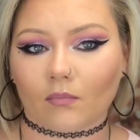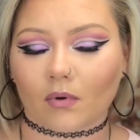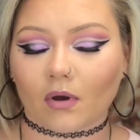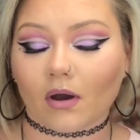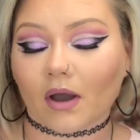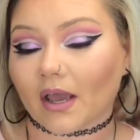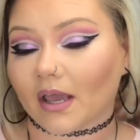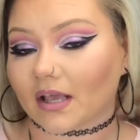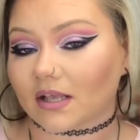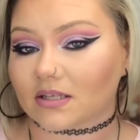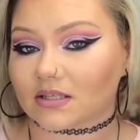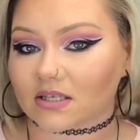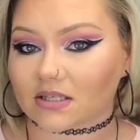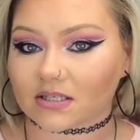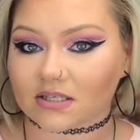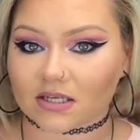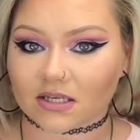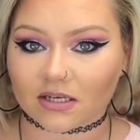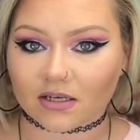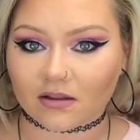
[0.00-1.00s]
Well, I guess that's
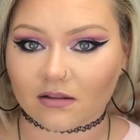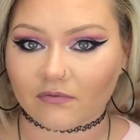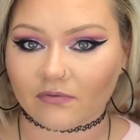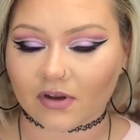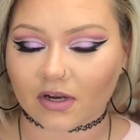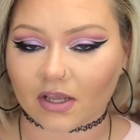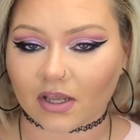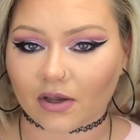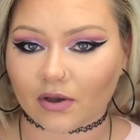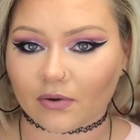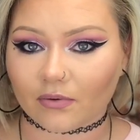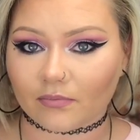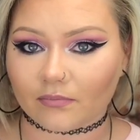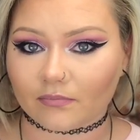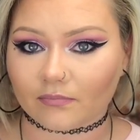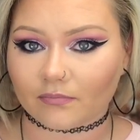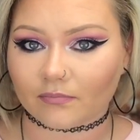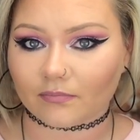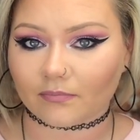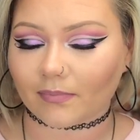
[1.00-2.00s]
the end of the video.
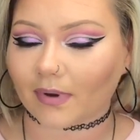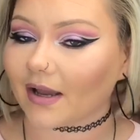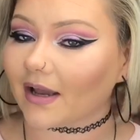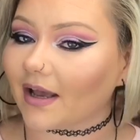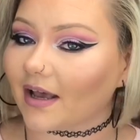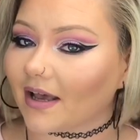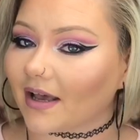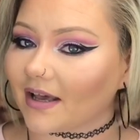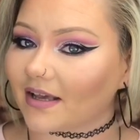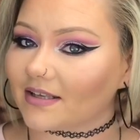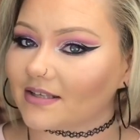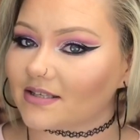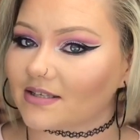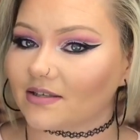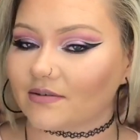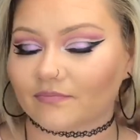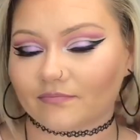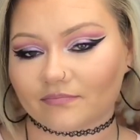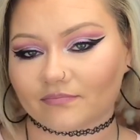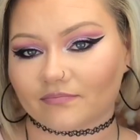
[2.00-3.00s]
Bye, guys.